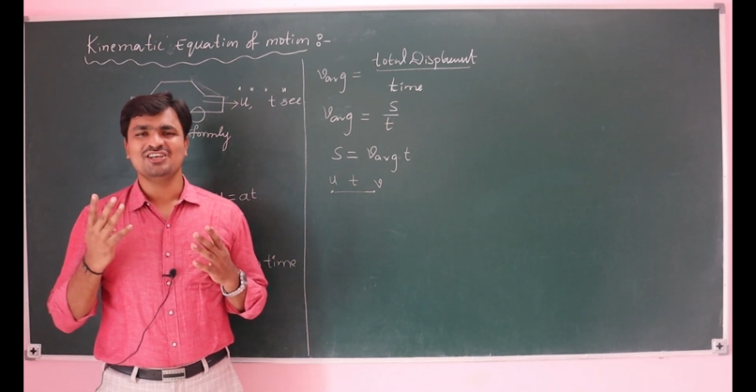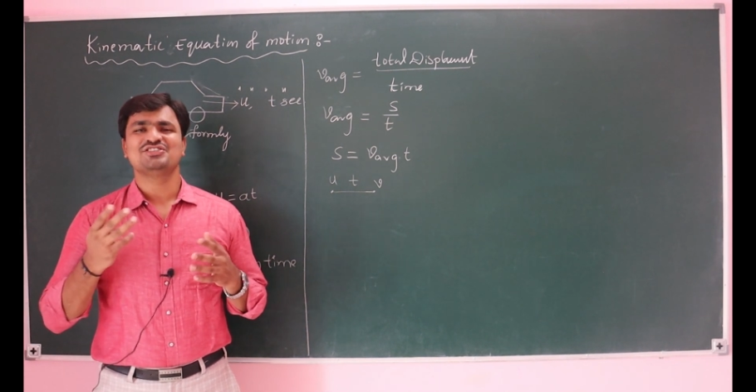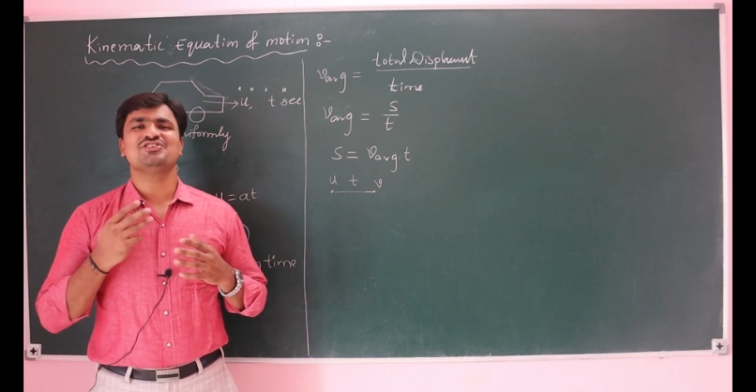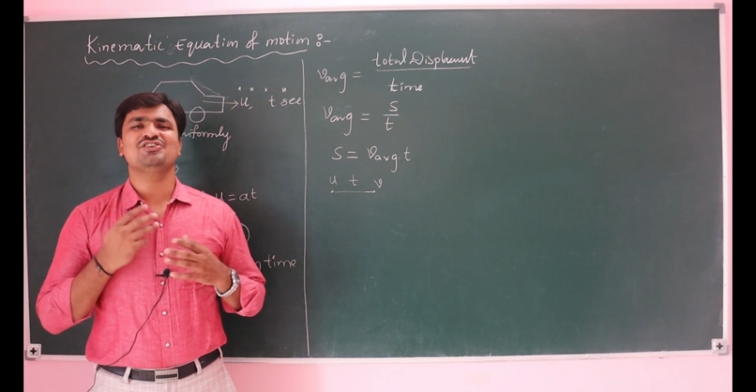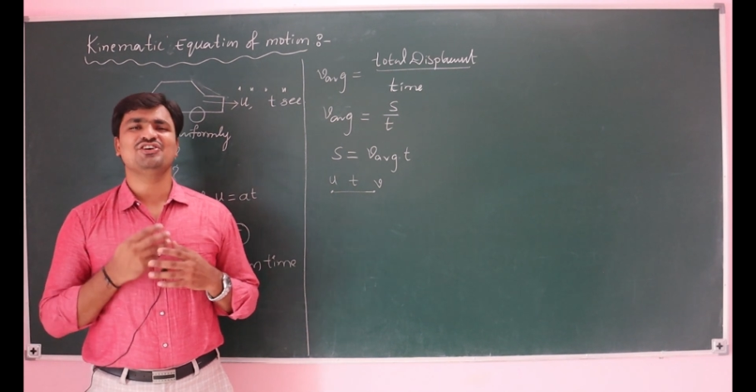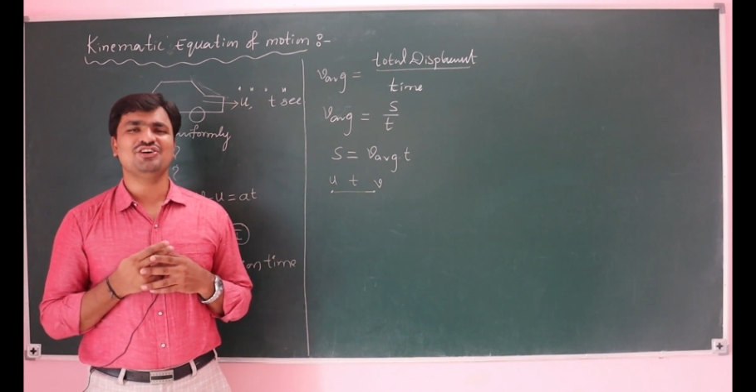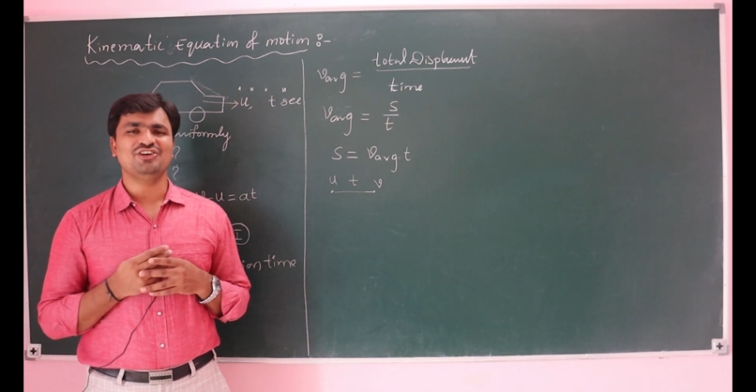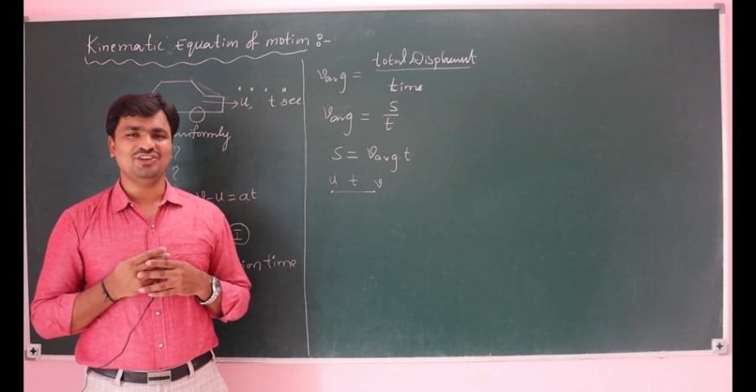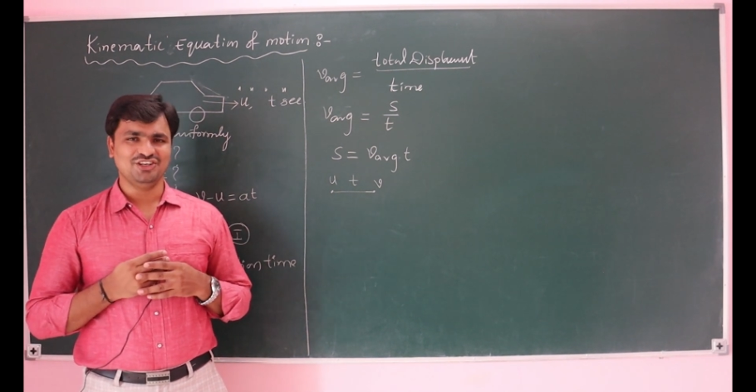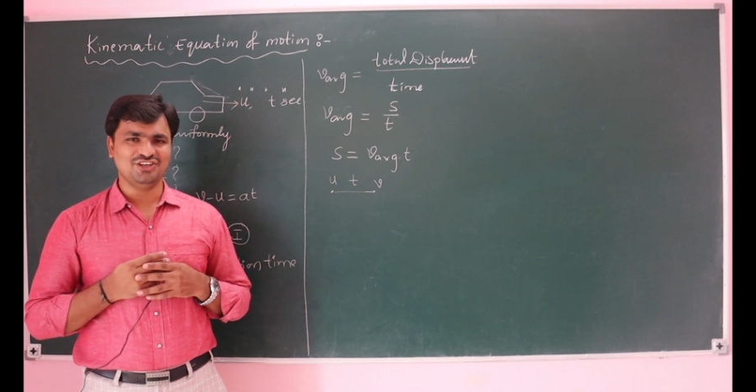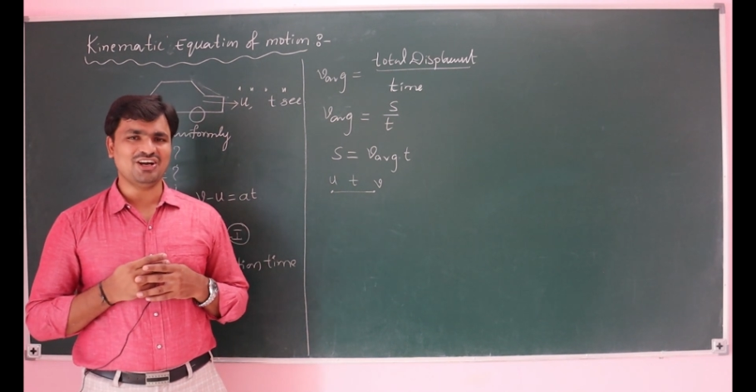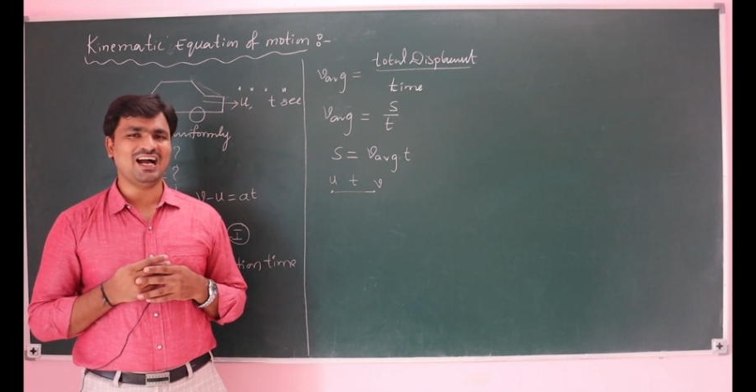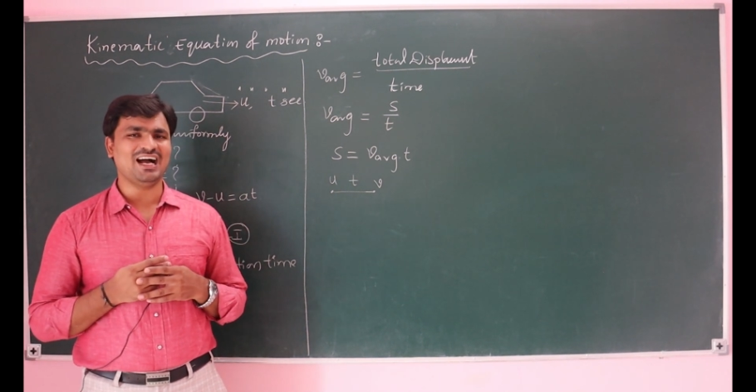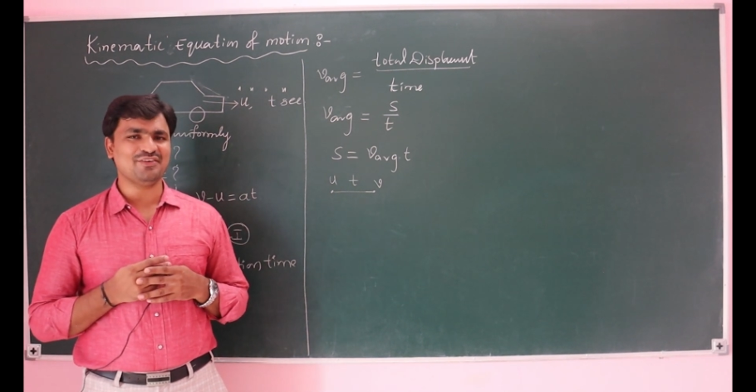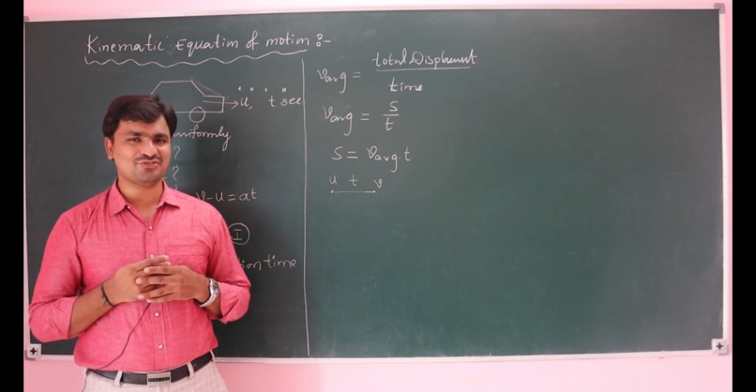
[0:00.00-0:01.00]
So
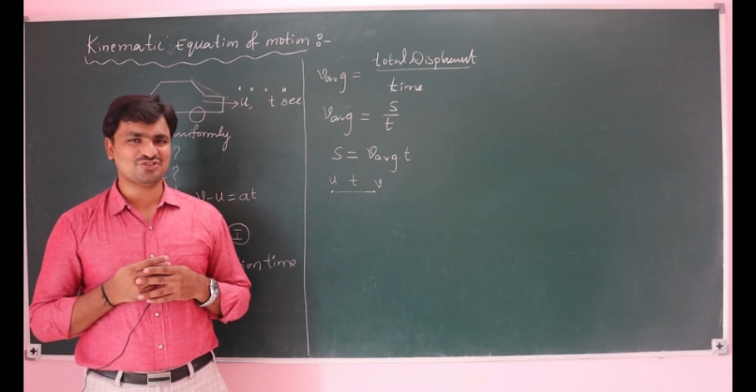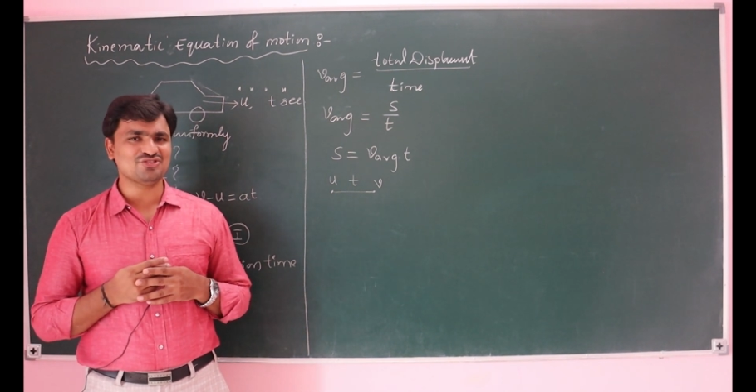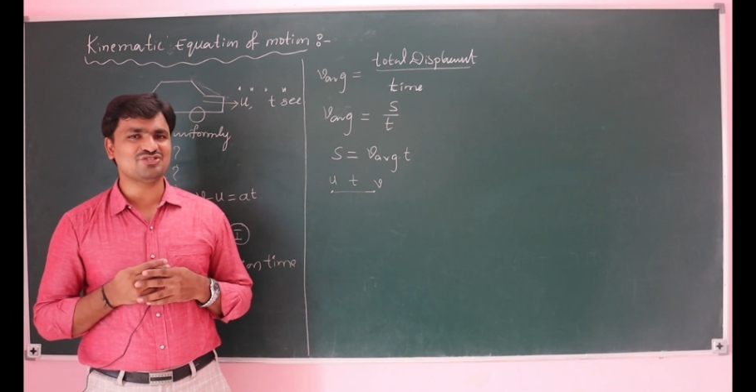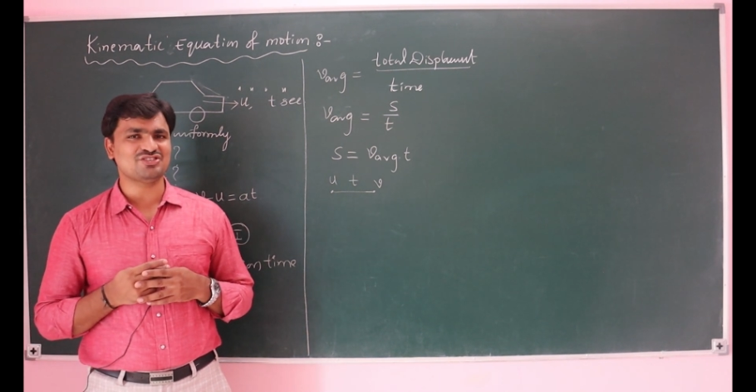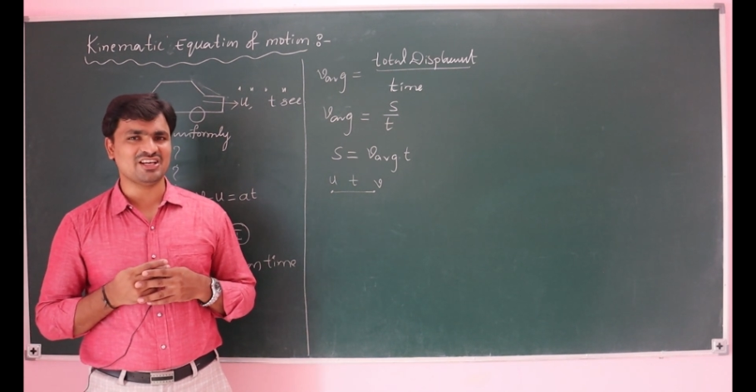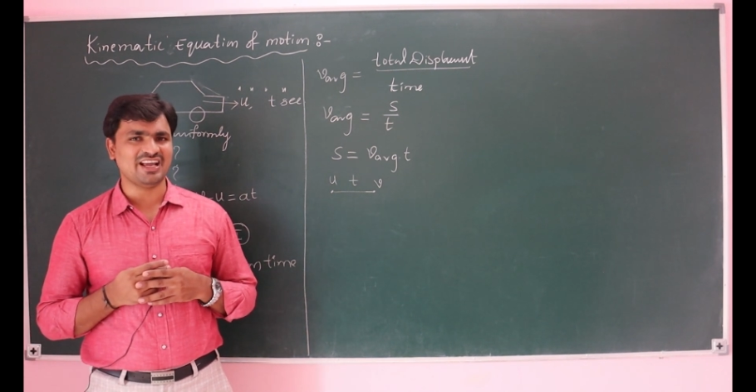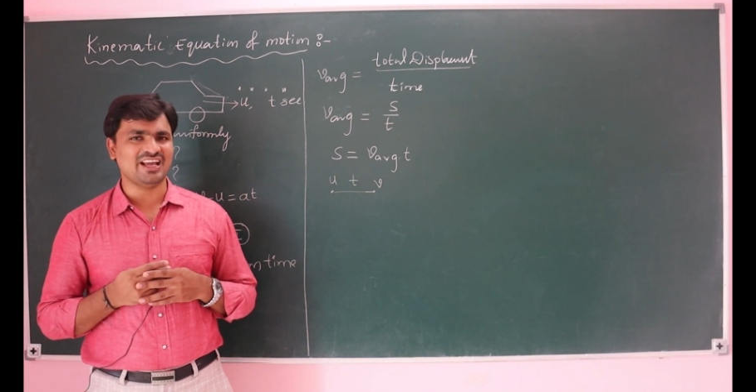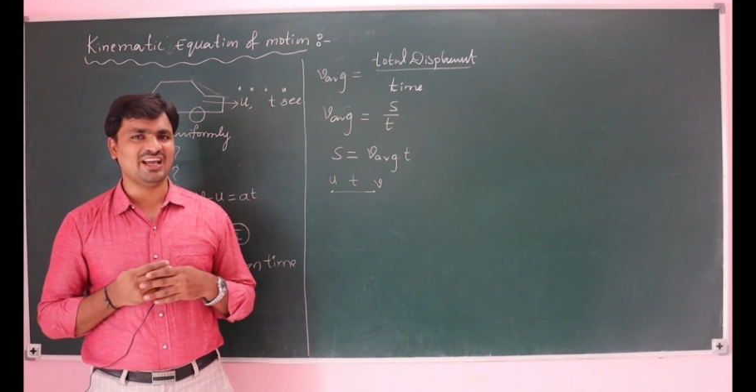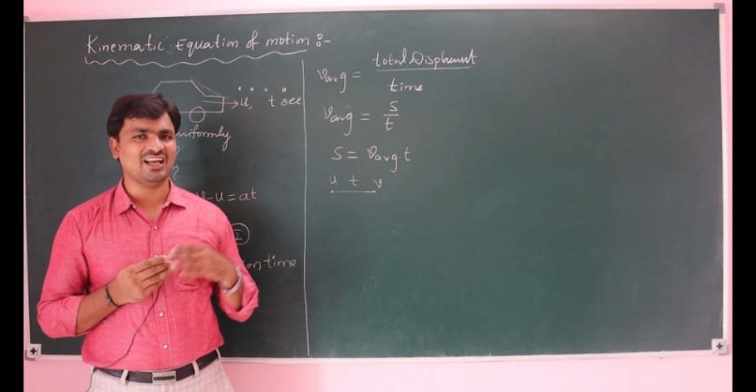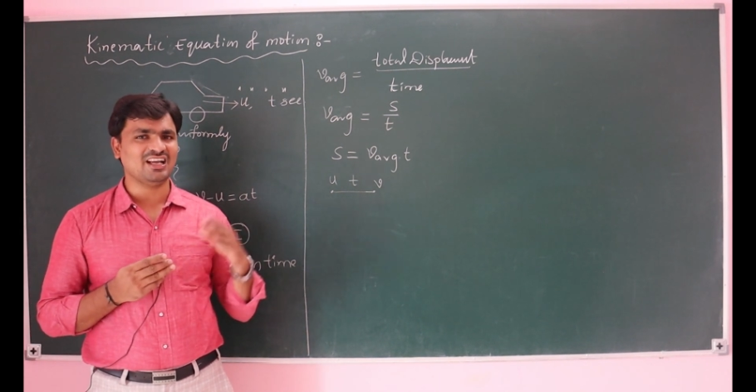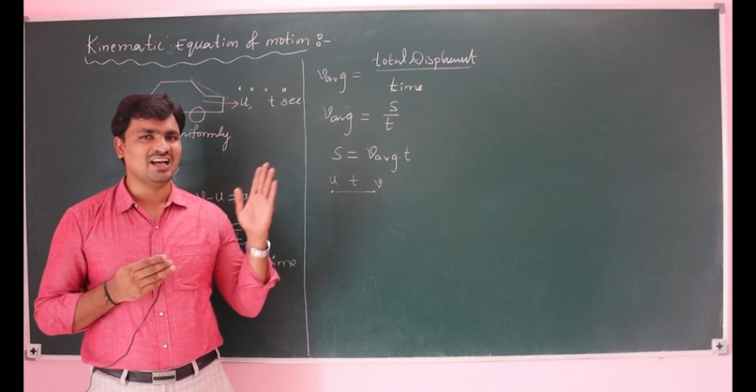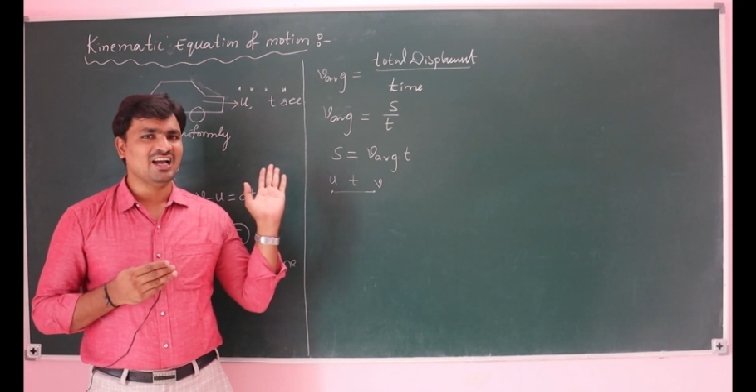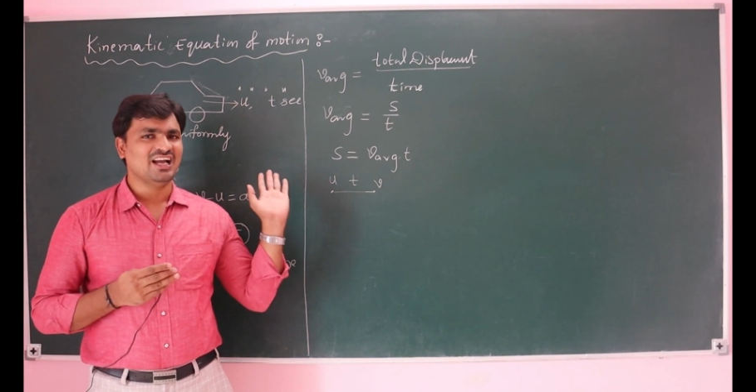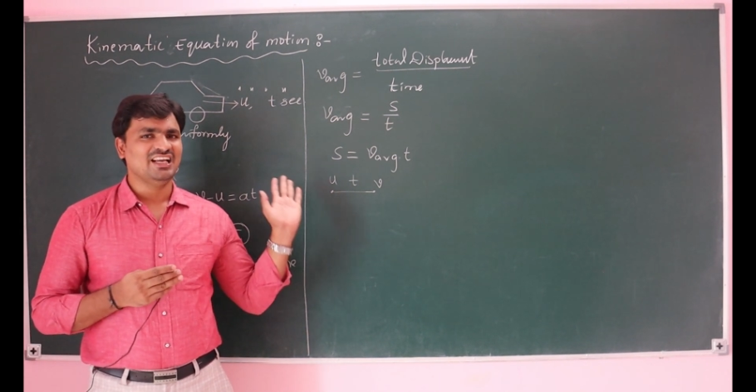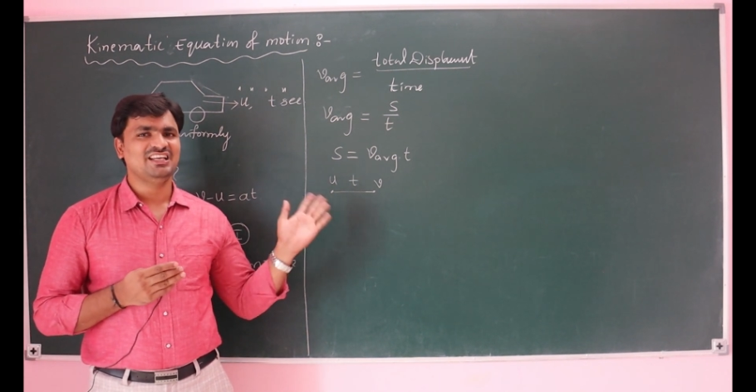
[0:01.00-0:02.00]
you have to
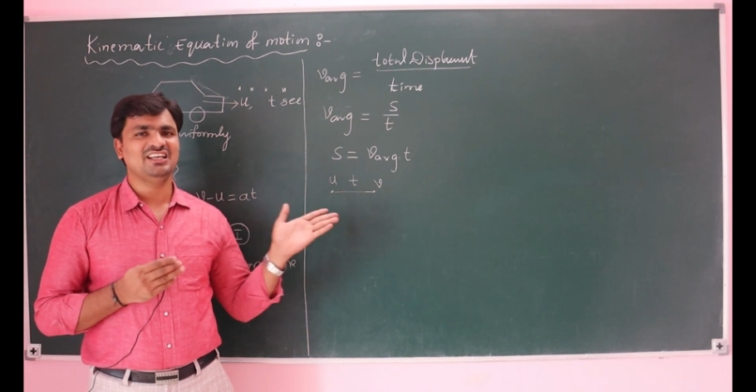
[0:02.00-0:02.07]
take